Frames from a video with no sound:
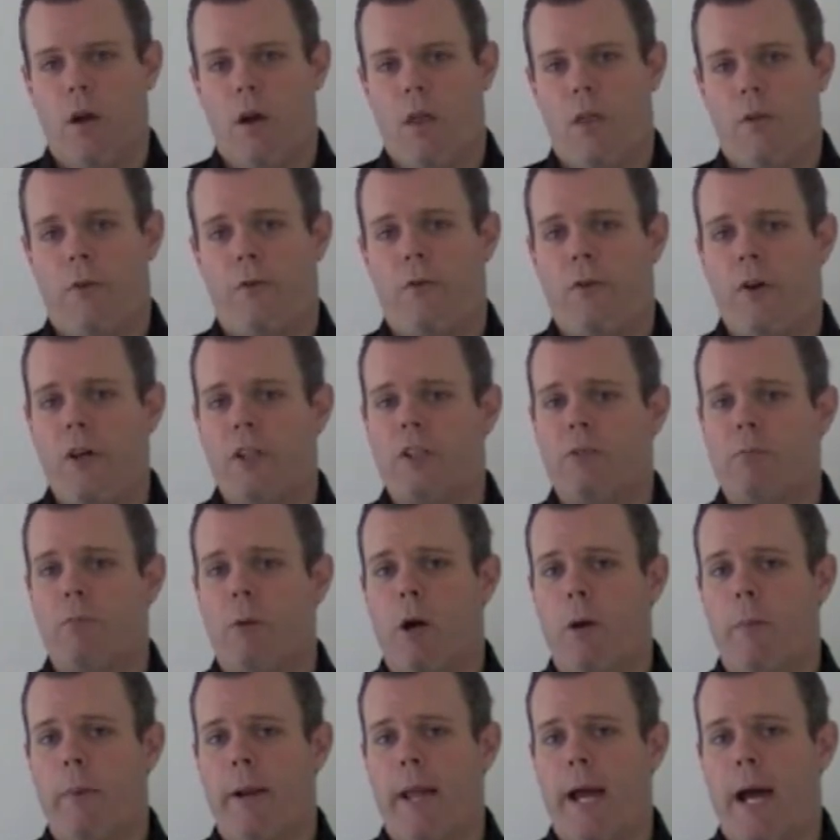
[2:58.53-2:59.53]
The first
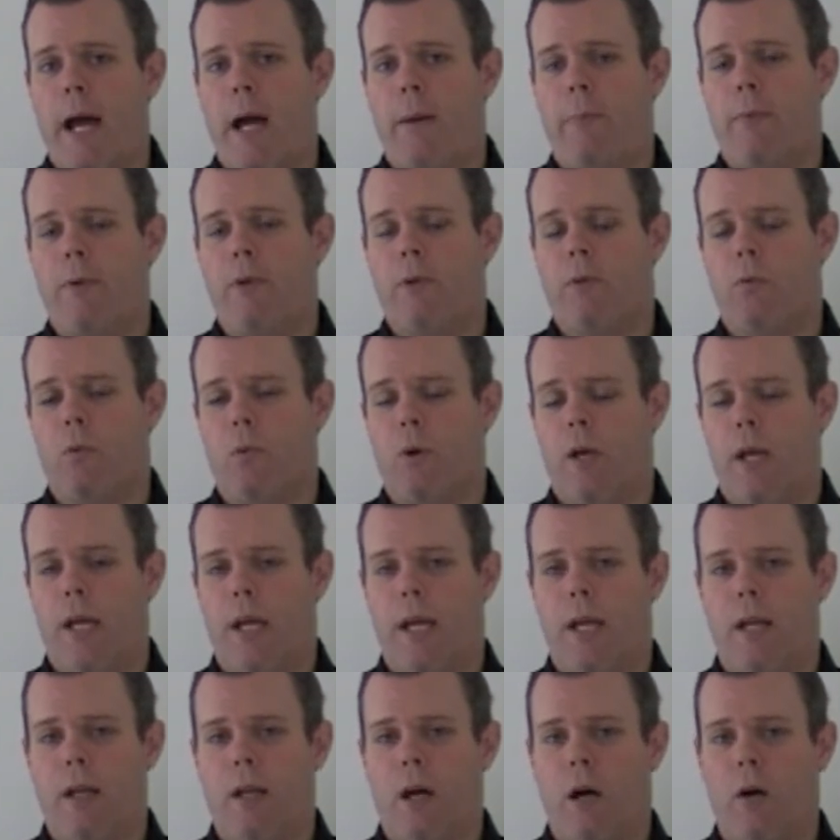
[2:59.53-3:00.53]
moment happened
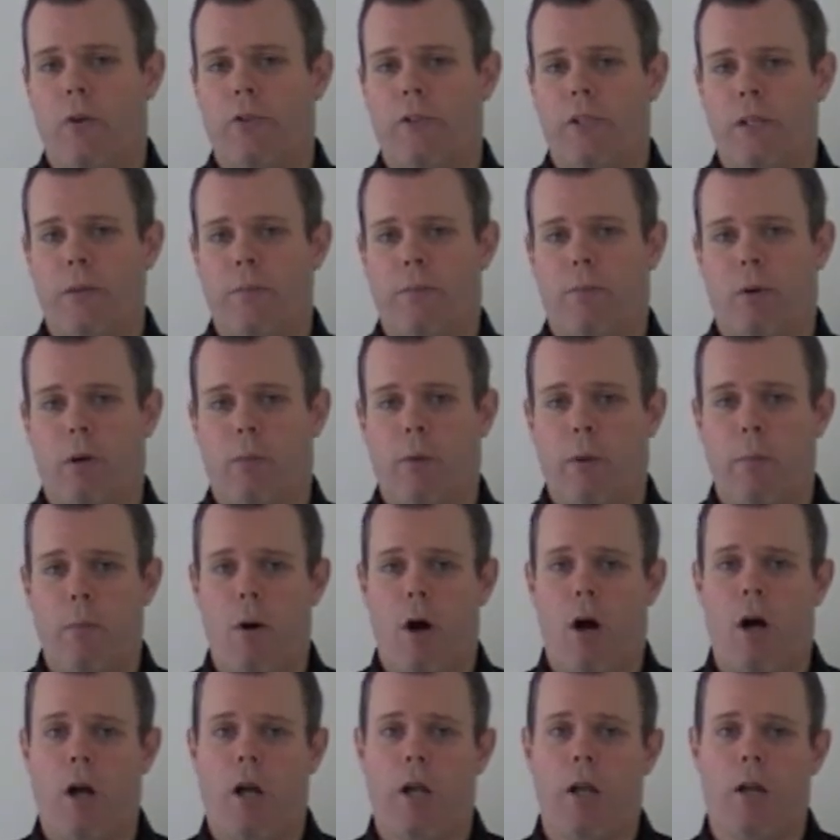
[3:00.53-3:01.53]
when I was in probably
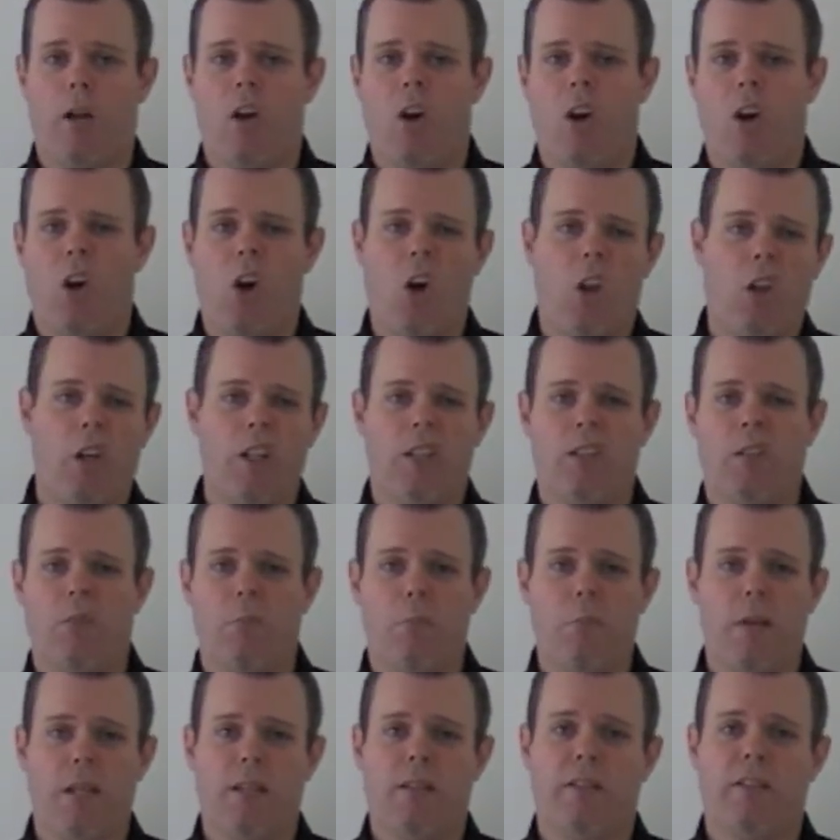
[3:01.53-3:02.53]
my early to
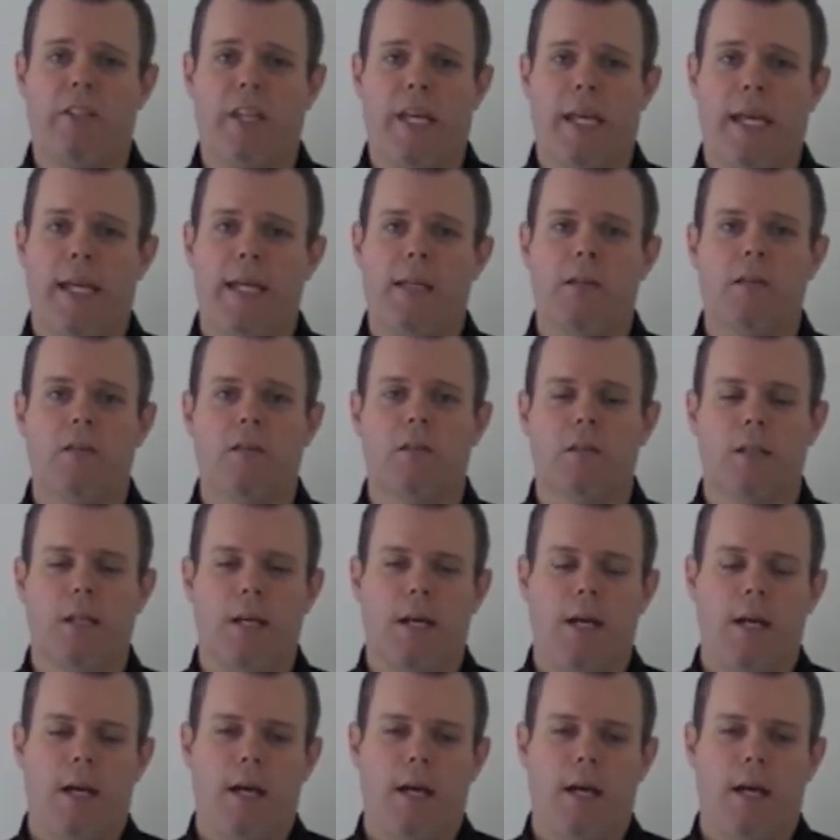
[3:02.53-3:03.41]
mid-teens.